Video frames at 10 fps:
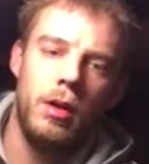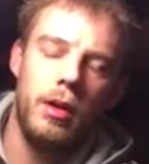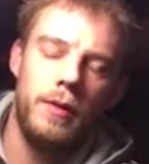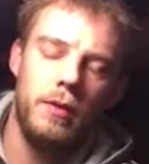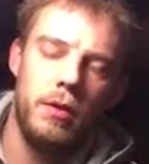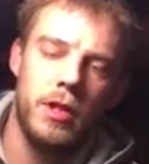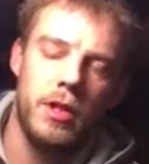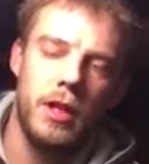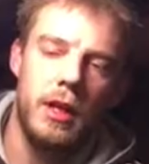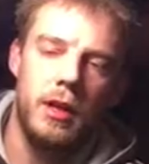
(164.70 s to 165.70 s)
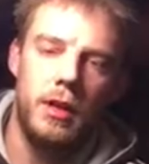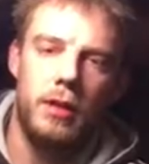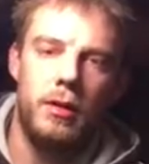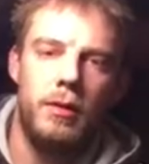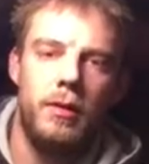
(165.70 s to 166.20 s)
if you're on site
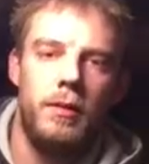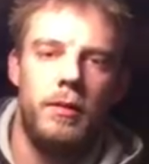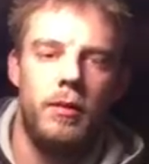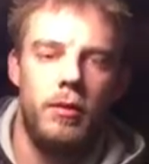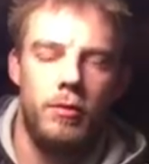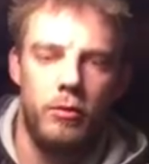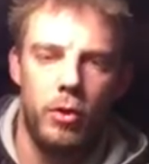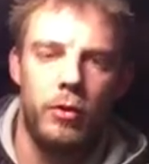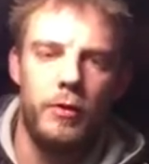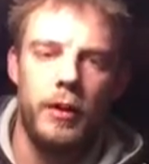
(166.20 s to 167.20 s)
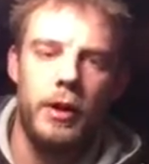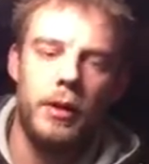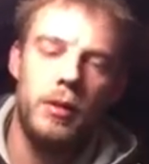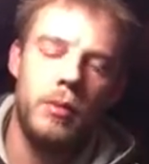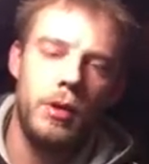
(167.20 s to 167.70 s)

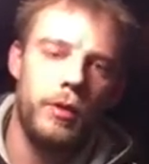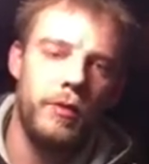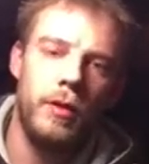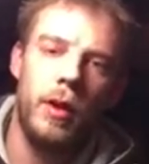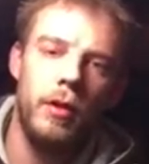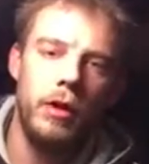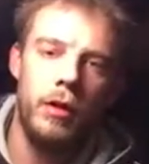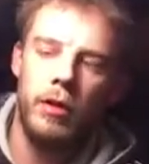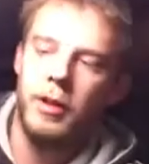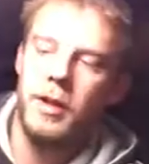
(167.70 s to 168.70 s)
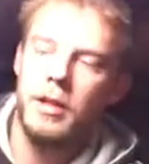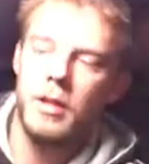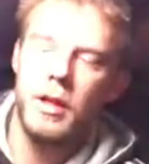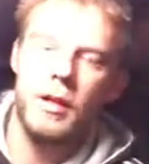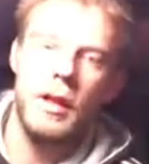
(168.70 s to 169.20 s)
roofing, maybe flooring, other things
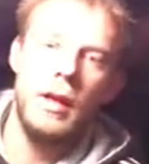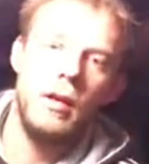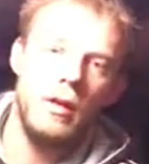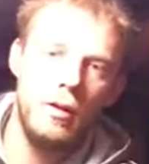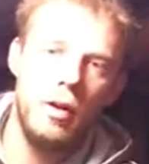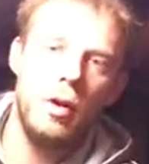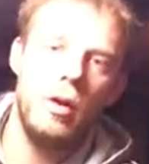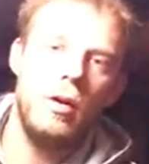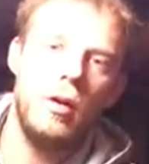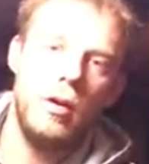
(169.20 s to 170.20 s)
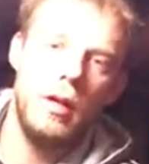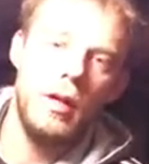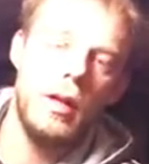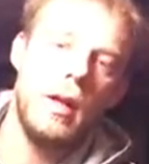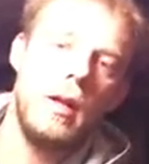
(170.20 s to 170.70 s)
like that,
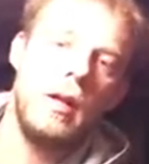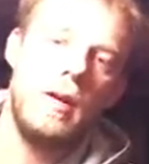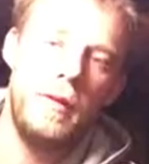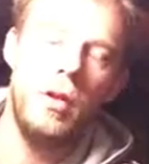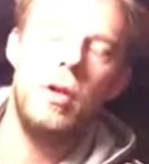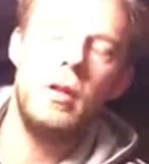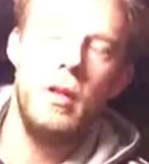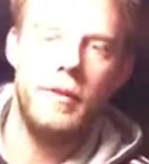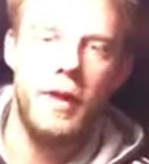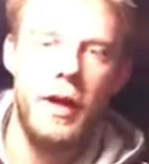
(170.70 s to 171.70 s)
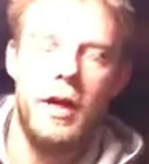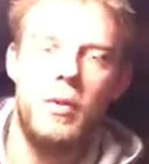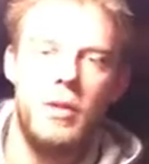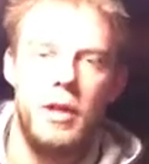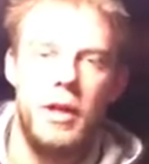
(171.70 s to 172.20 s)
it can, if you're holding it for 8
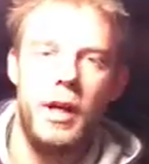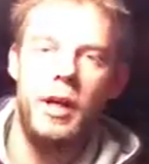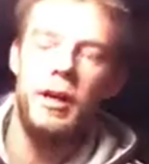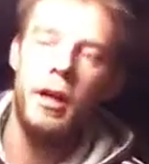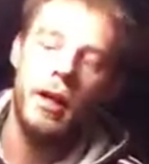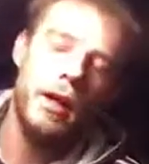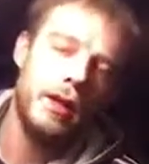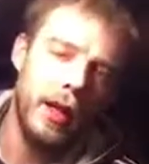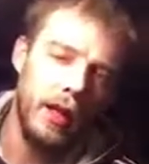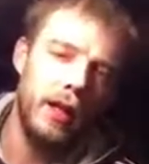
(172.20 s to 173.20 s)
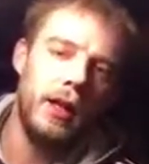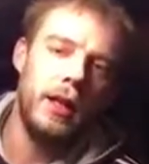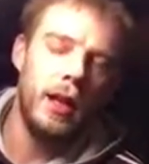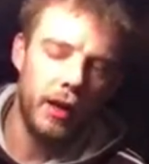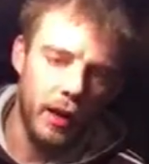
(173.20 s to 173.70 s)
hours a day, then it
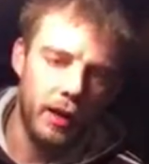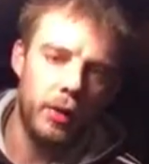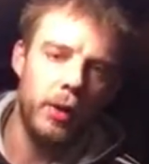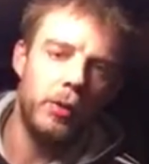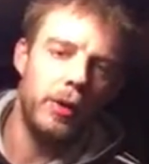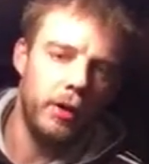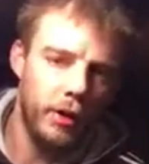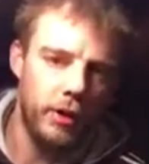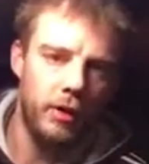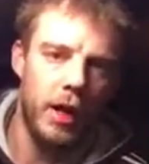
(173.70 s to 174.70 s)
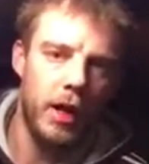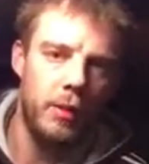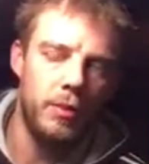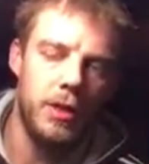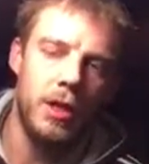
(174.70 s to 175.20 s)
can get quite weary on your
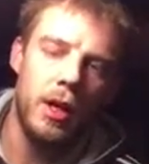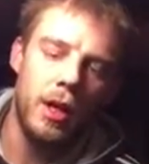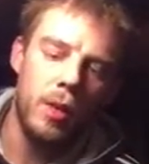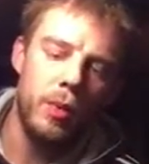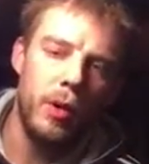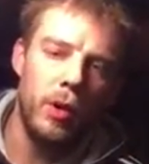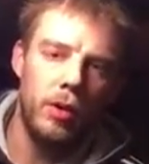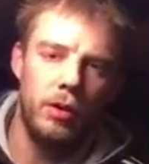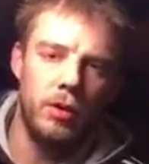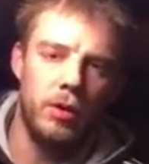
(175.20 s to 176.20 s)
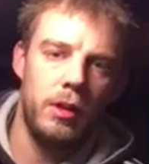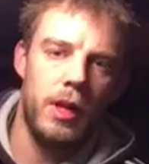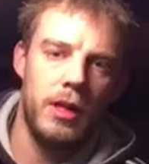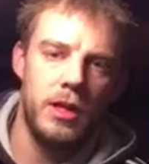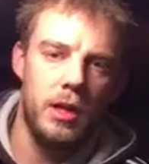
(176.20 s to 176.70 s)
arms. But
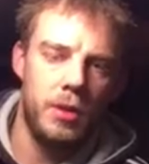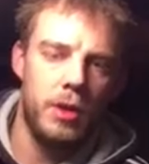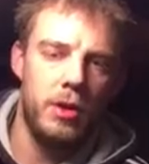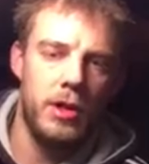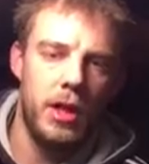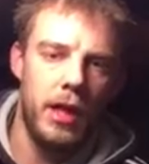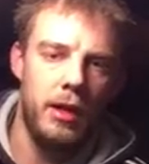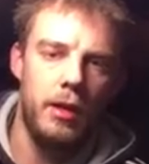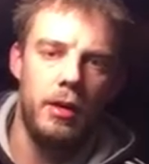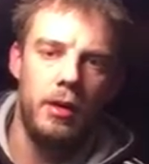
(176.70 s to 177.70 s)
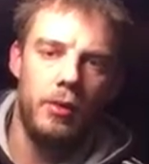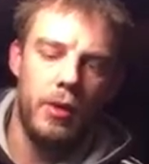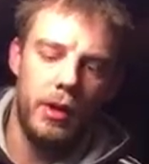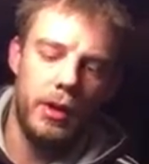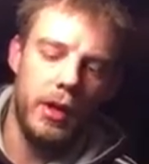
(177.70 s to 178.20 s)
9 times out of 10
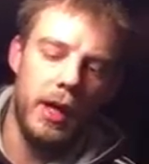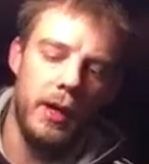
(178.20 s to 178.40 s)
with